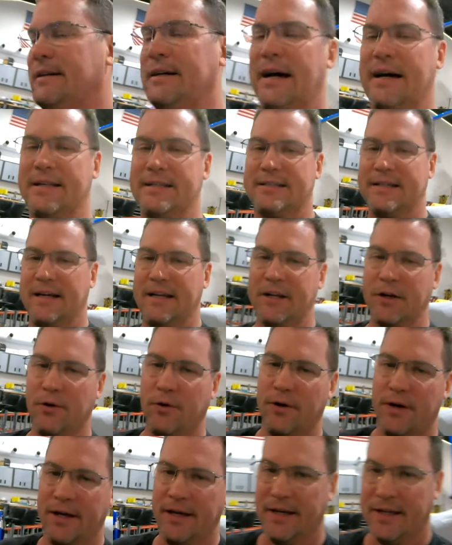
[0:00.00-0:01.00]
I decided to
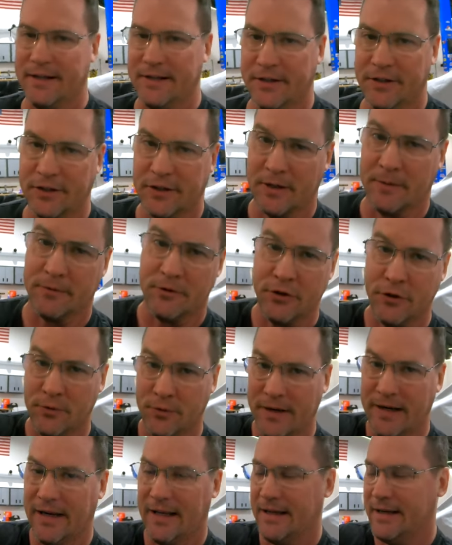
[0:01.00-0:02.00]
go ahead and hook up two
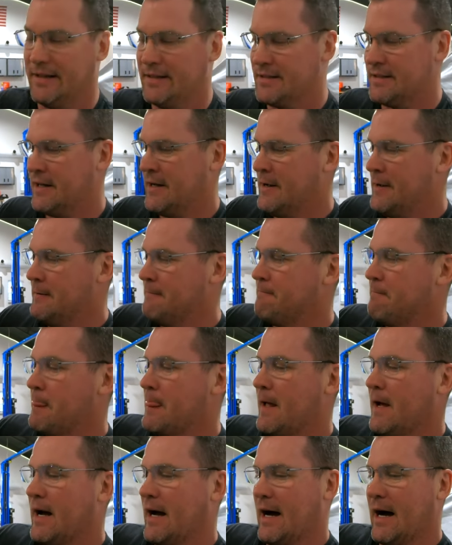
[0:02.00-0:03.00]
relays
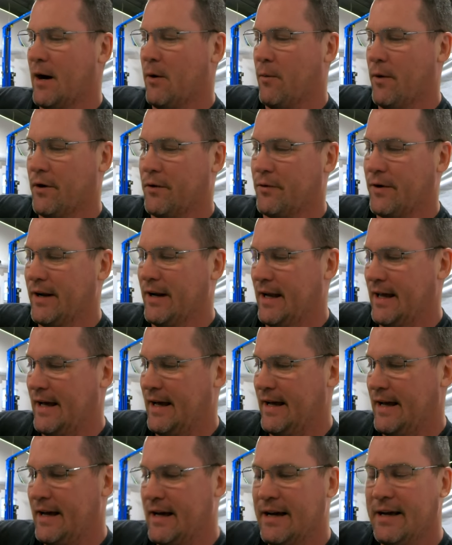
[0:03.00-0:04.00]
uh, one
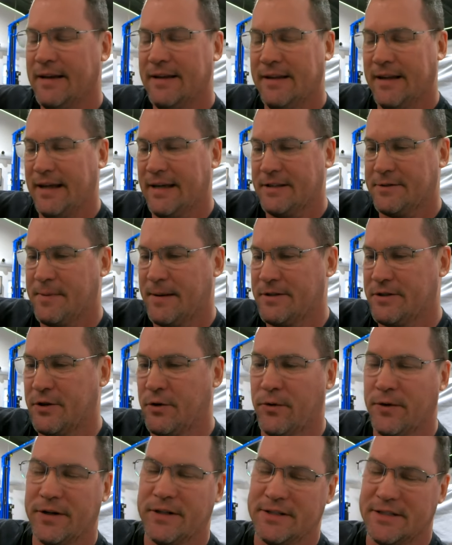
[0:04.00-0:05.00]
relay, it's
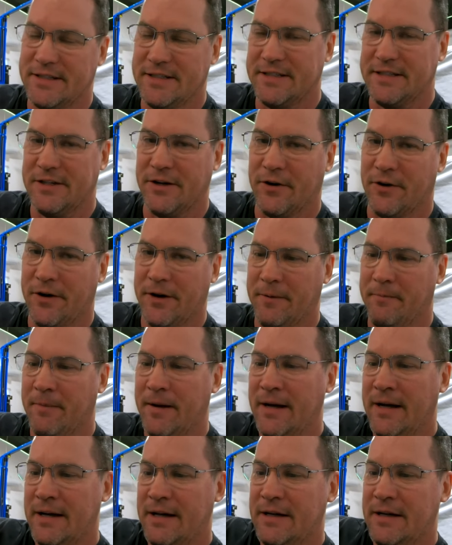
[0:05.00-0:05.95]
basically going to CCRM.